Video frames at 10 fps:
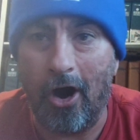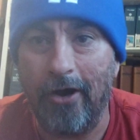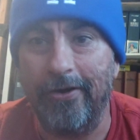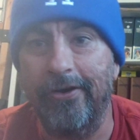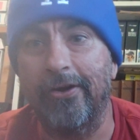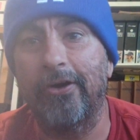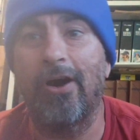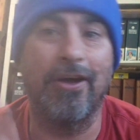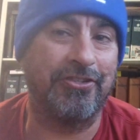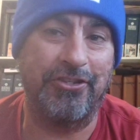
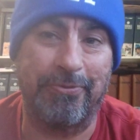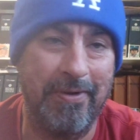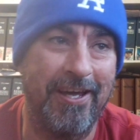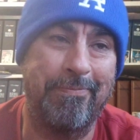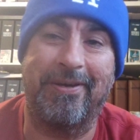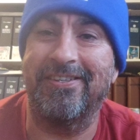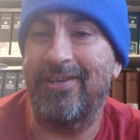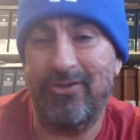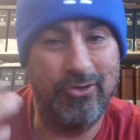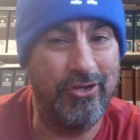Carter, Ozzie Smith,
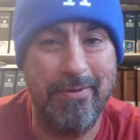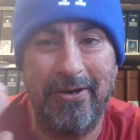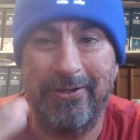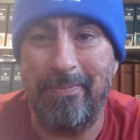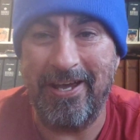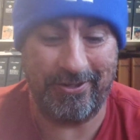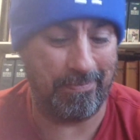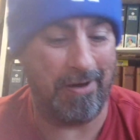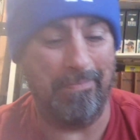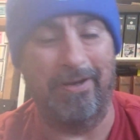because I see him on the
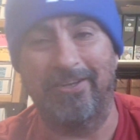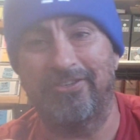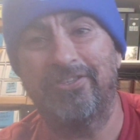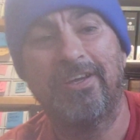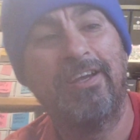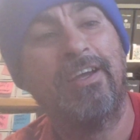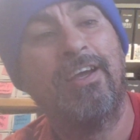baseball bunch.